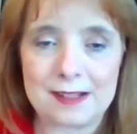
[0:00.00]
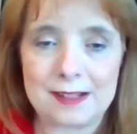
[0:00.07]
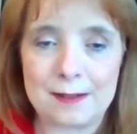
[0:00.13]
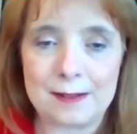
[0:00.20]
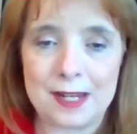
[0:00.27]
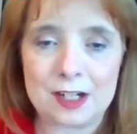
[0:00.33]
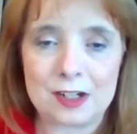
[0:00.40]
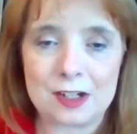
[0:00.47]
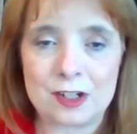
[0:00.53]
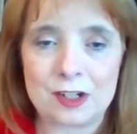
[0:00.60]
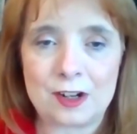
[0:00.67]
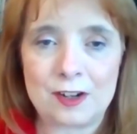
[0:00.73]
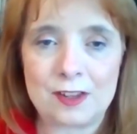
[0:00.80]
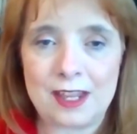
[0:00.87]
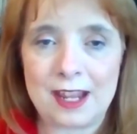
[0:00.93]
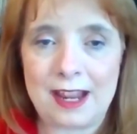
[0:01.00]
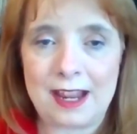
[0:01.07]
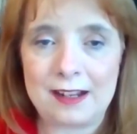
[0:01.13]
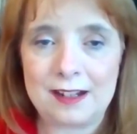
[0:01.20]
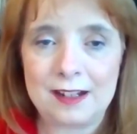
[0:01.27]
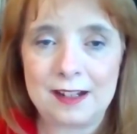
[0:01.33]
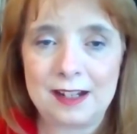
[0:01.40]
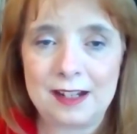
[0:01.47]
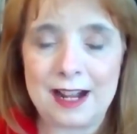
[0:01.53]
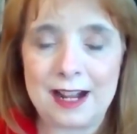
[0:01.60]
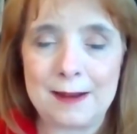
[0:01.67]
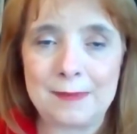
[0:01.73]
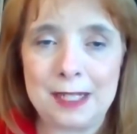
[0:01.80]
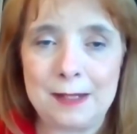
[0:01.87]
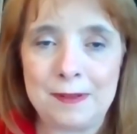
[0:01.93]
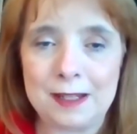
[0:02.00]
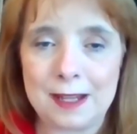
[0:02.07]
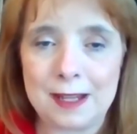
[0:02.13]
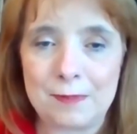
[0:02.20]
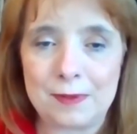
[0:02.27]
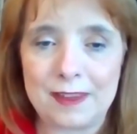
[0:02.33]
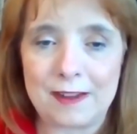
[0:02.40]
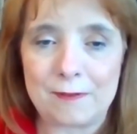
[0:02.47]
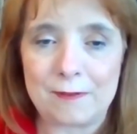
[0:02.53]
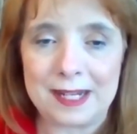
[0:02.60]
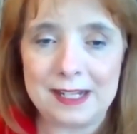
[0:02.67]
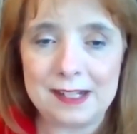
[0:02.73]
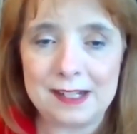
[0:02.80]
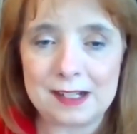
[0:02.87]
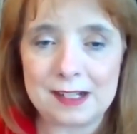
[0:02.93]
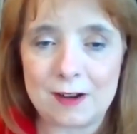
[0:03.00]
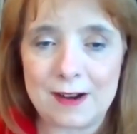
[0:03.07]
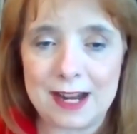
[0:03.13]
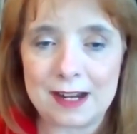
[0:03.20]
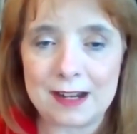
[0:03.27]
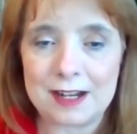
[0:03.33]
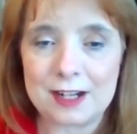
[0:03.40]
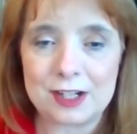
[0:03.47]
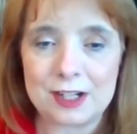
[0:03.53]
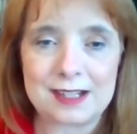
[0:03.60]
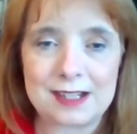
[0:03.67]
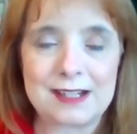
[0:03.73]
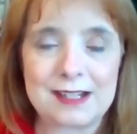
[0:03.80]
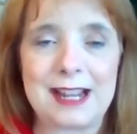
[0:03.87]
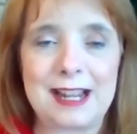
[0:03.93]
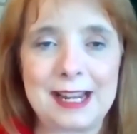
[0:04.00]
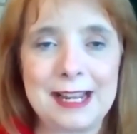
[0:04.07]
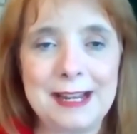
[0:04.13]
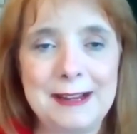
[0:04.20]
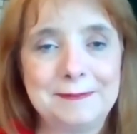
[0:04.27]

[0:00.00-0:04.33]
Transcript: to make sure that I'm keeping up with everybody. So hang on just a second.